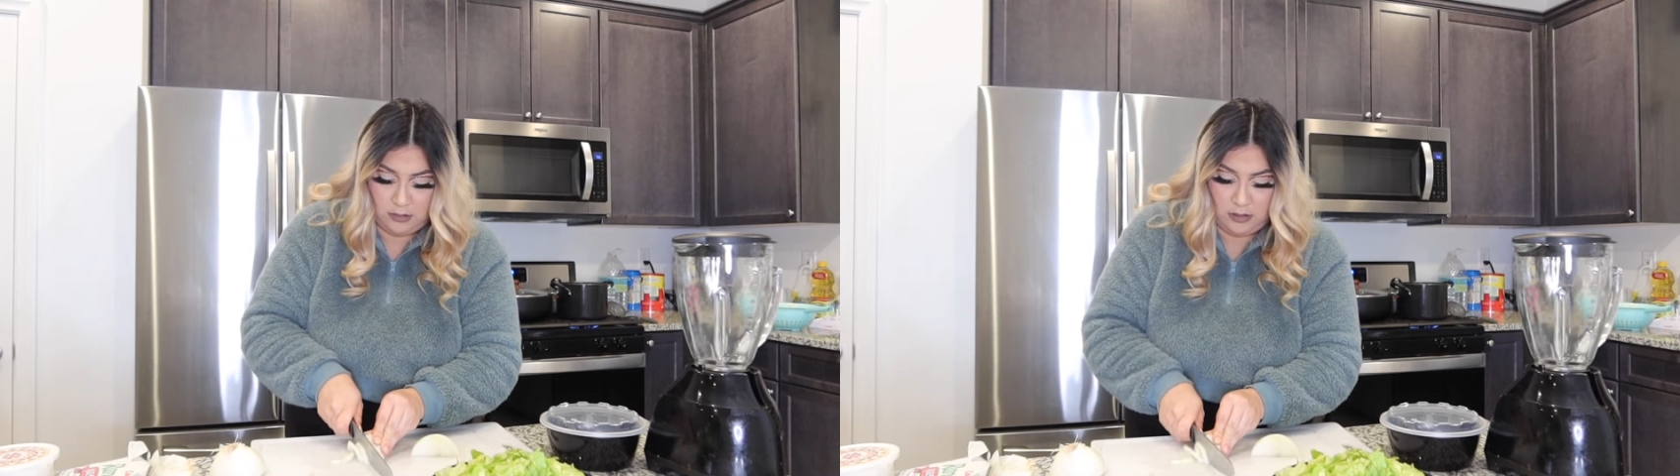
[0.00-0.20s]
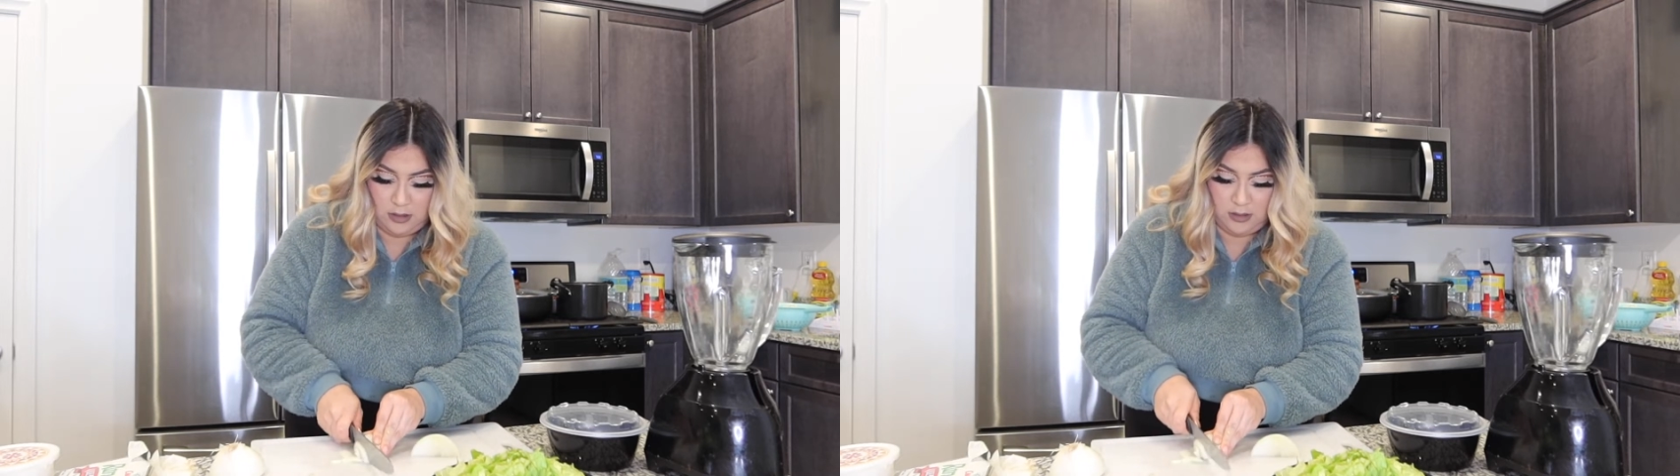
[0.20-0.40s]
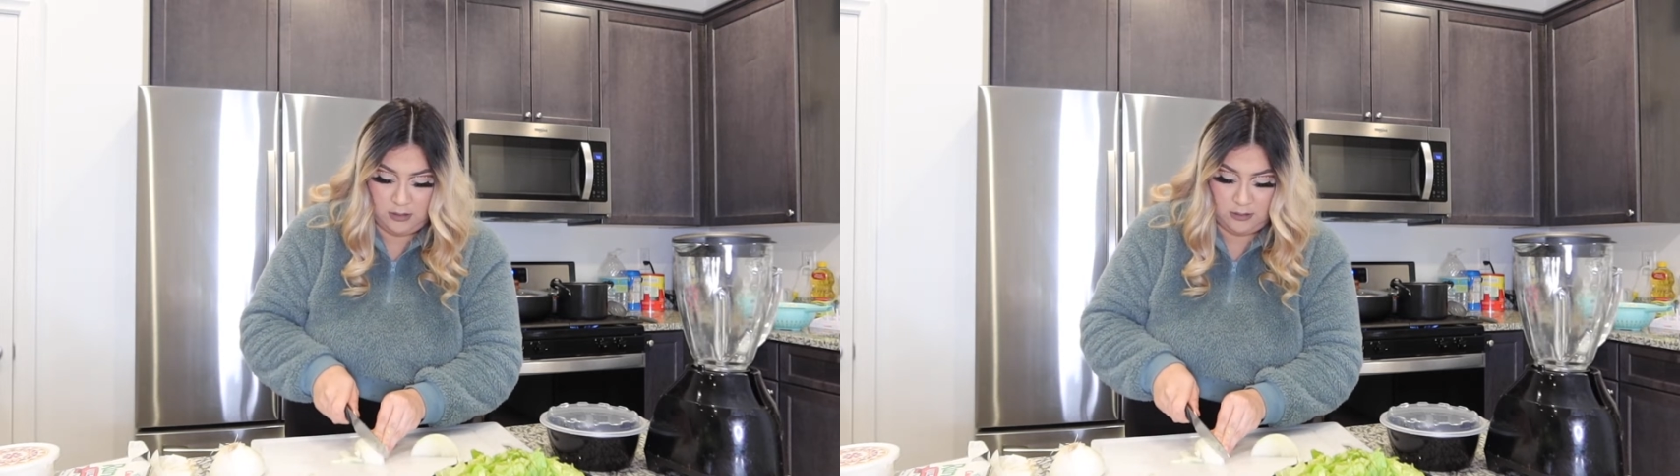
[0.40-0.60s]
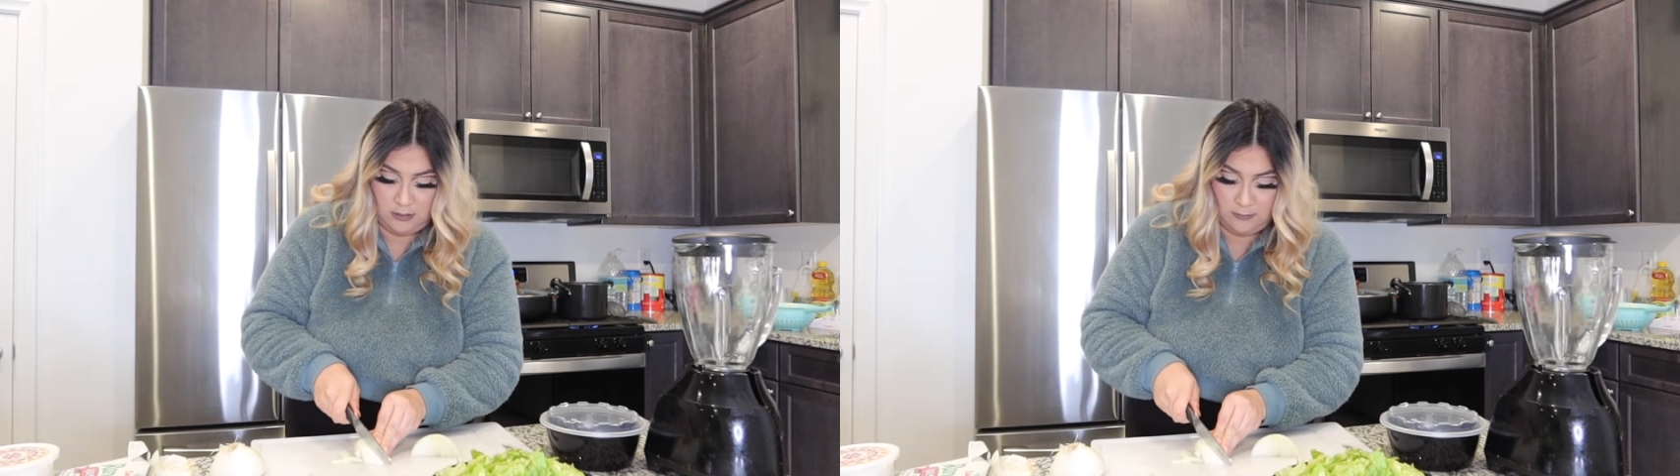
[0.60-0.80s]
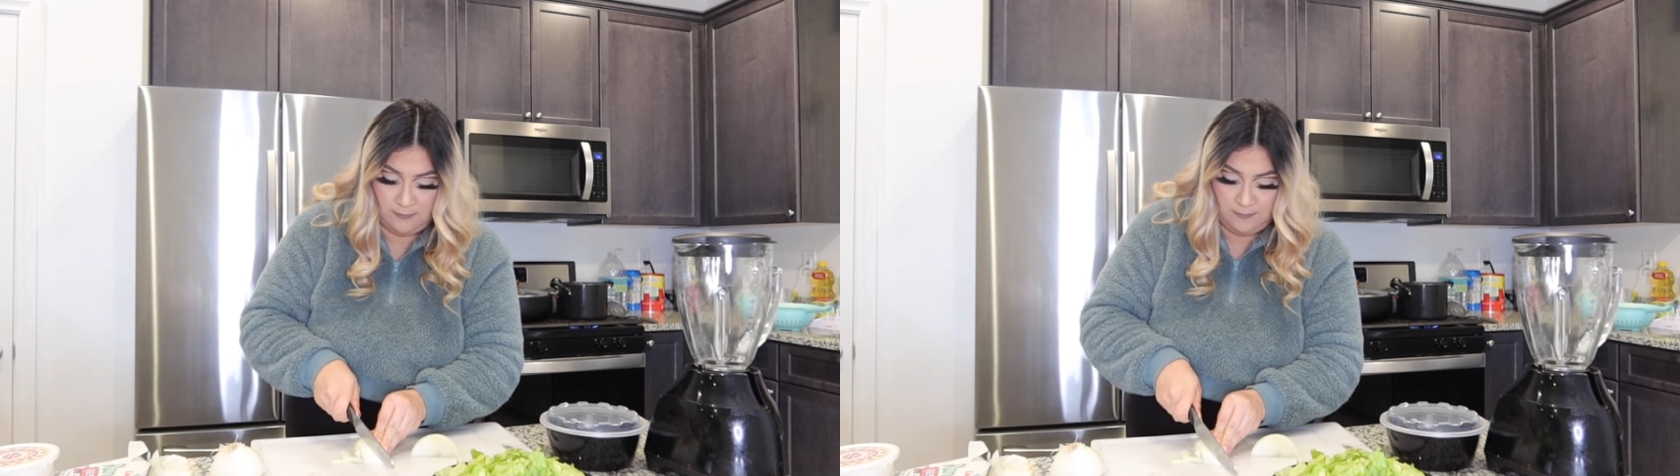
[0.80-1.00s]
thin
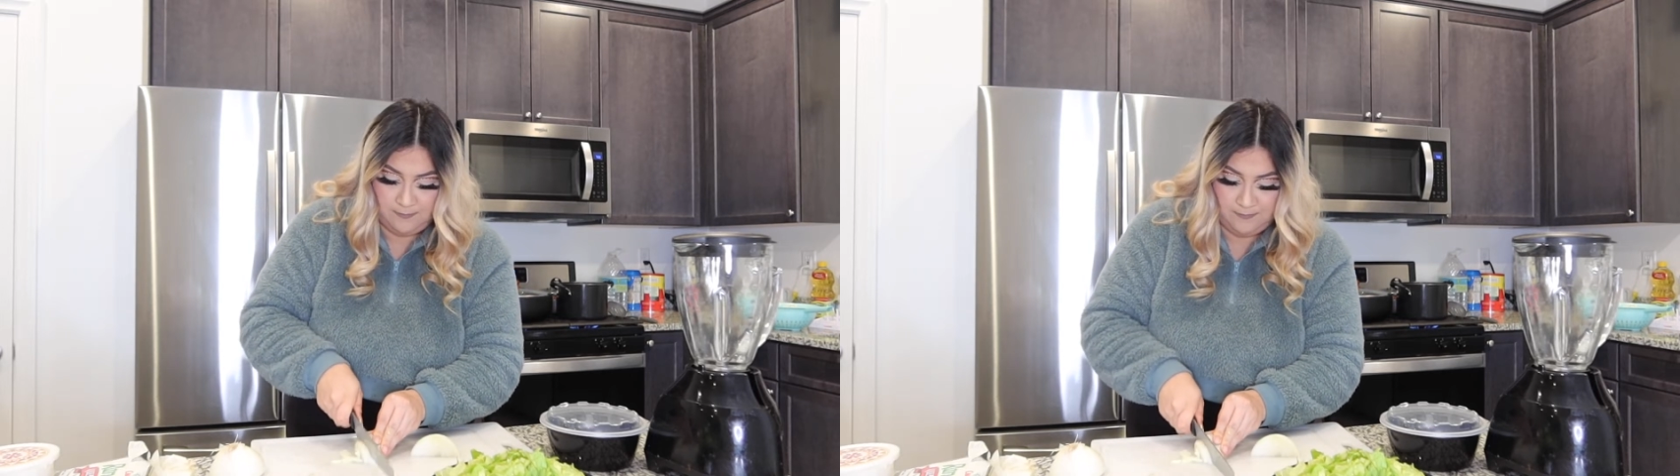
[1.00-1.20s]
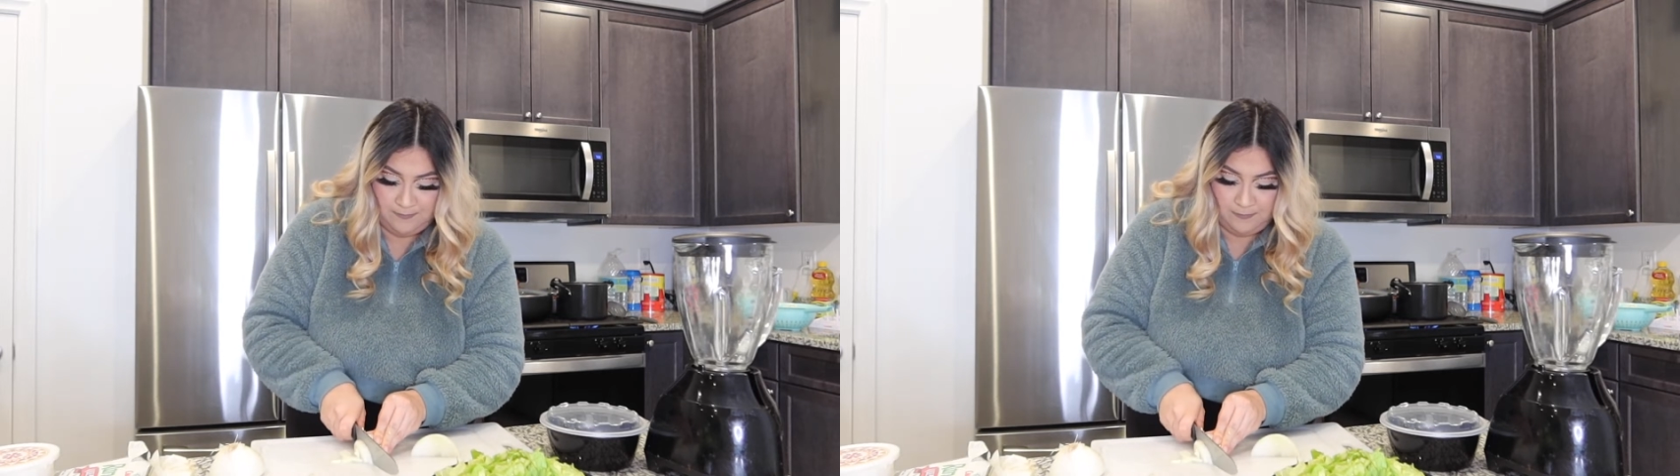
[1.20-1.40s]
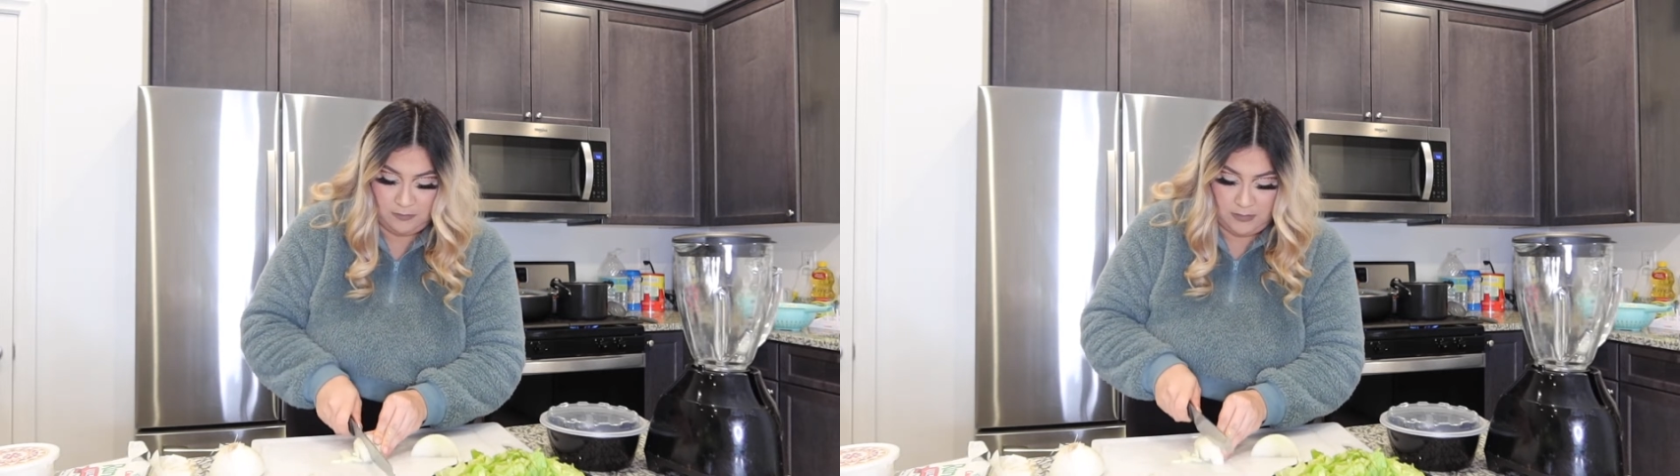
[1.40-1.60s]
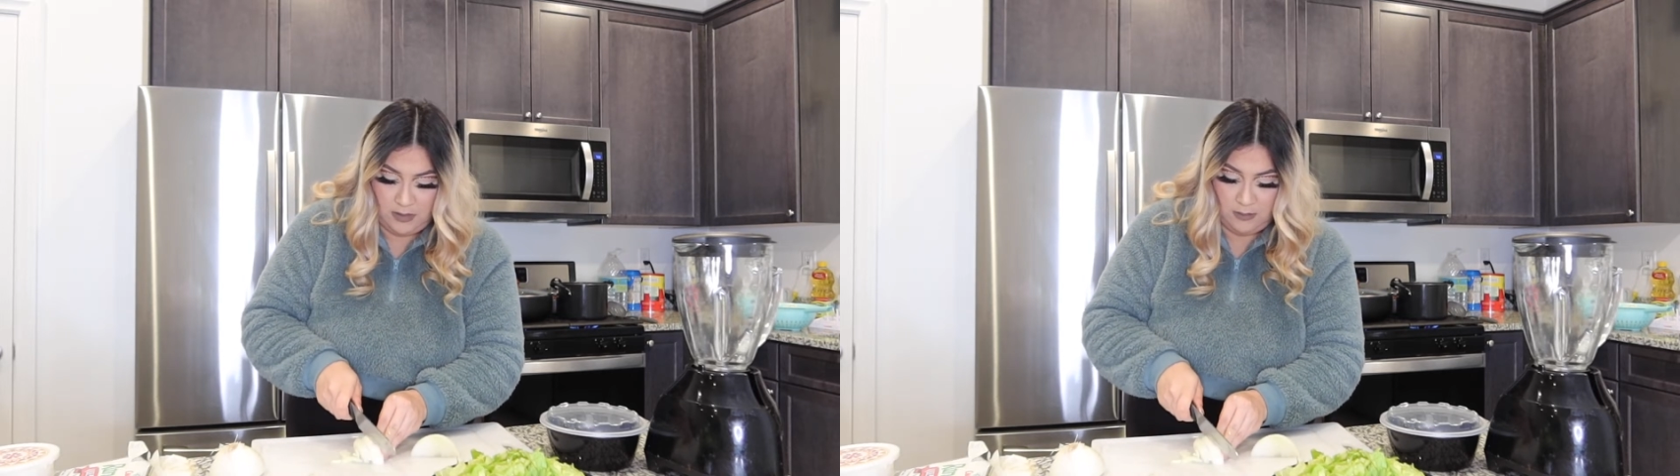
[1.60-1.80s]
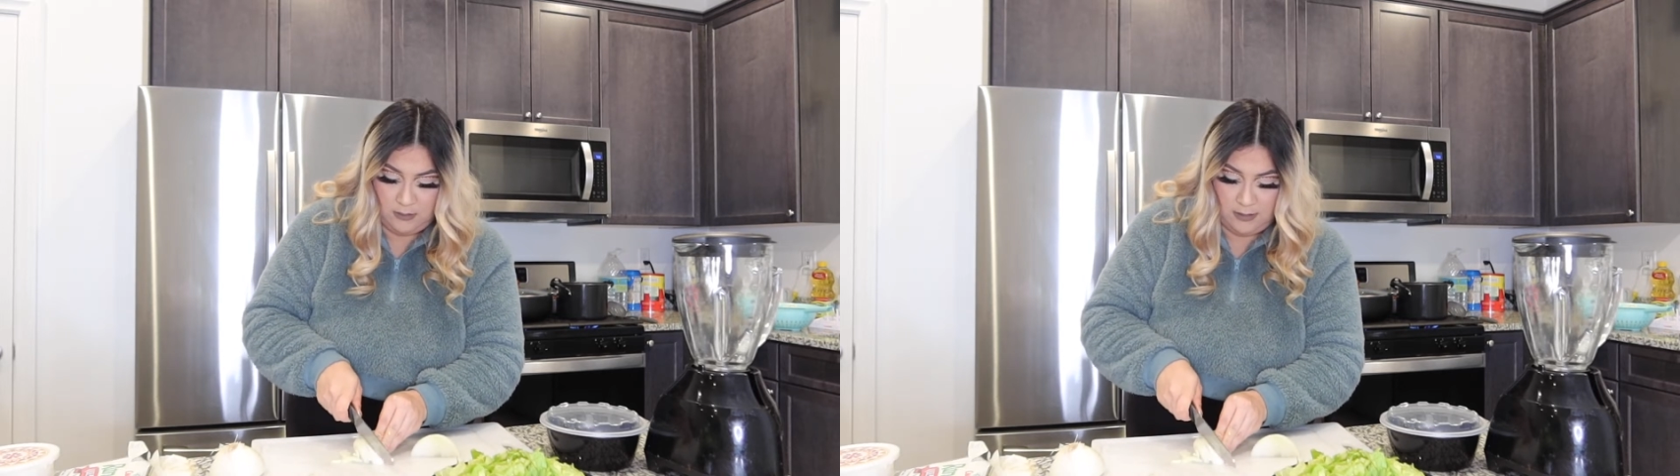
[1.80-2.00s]

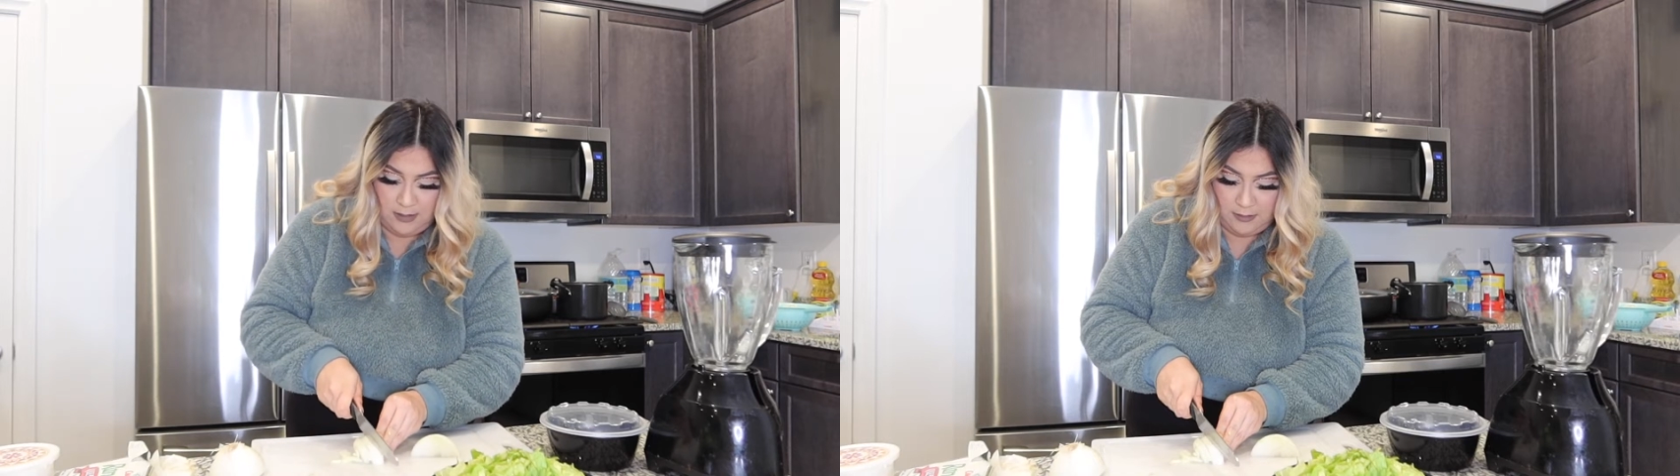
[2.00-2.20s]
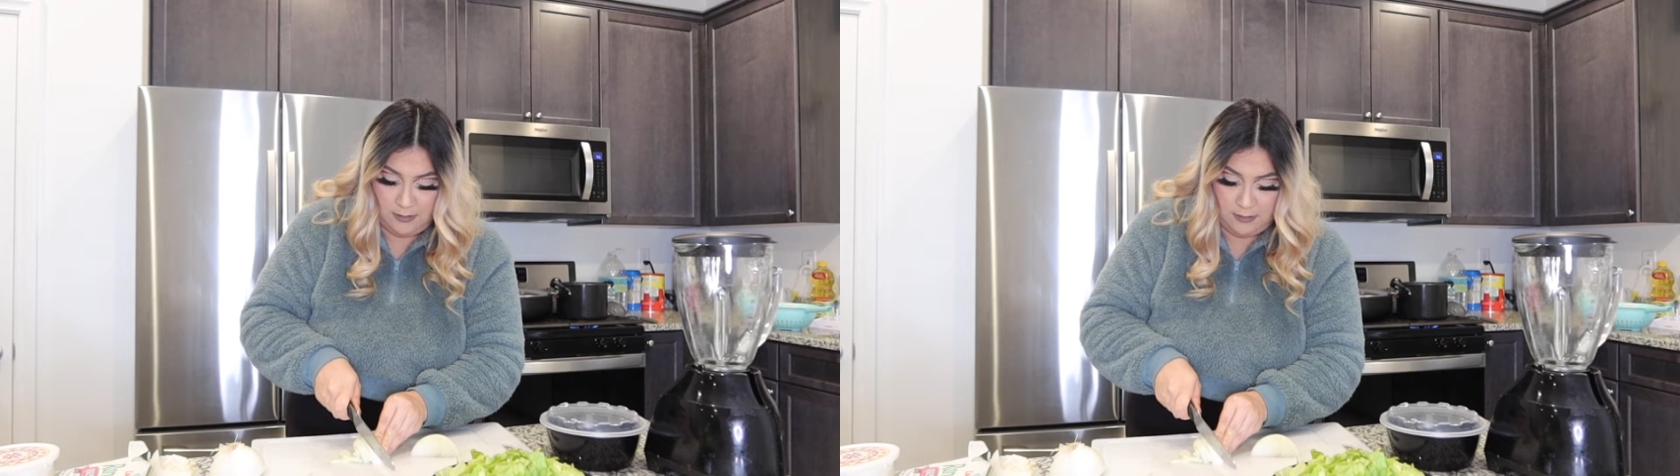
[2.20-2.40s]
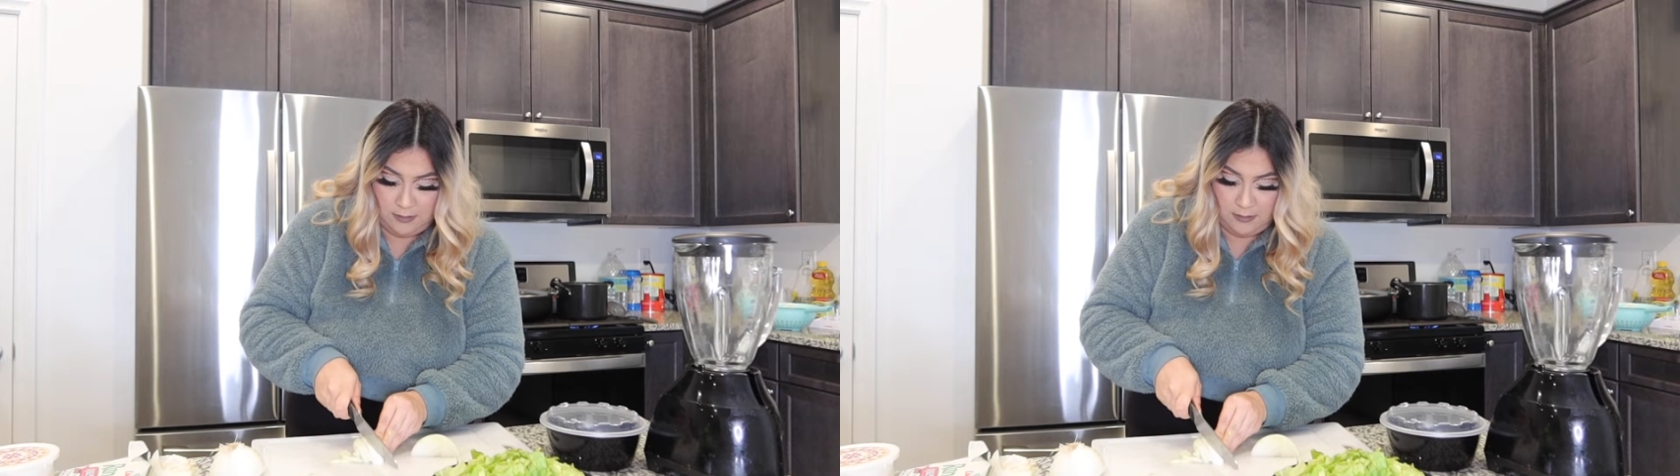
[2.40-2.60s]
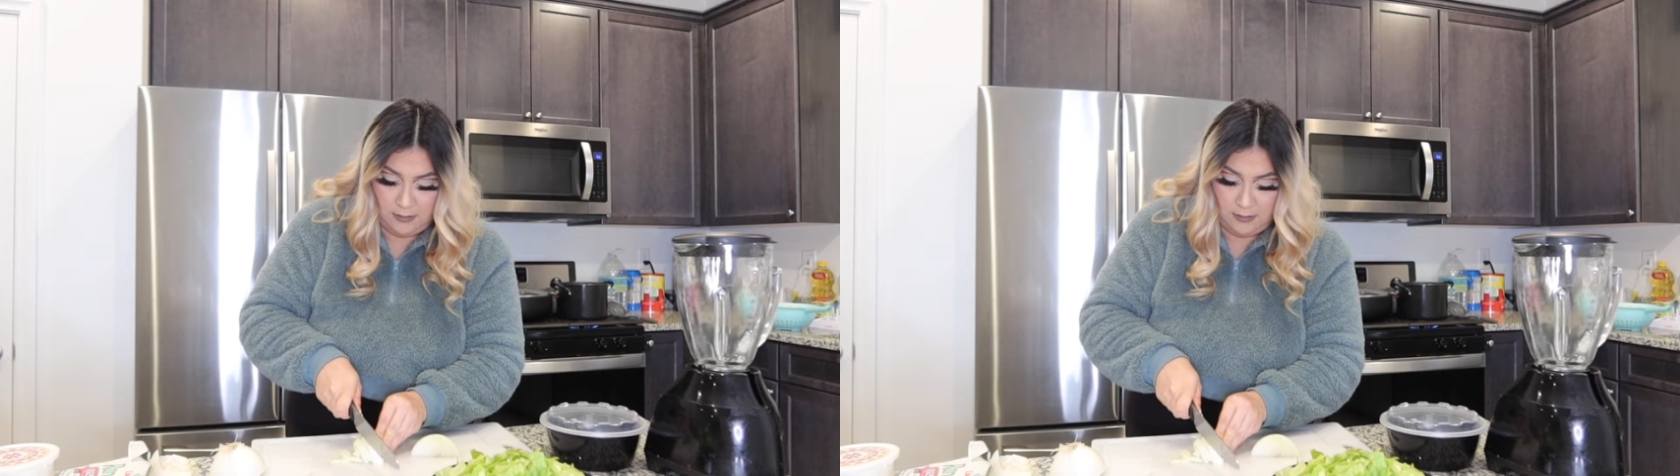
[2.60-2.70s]
slices.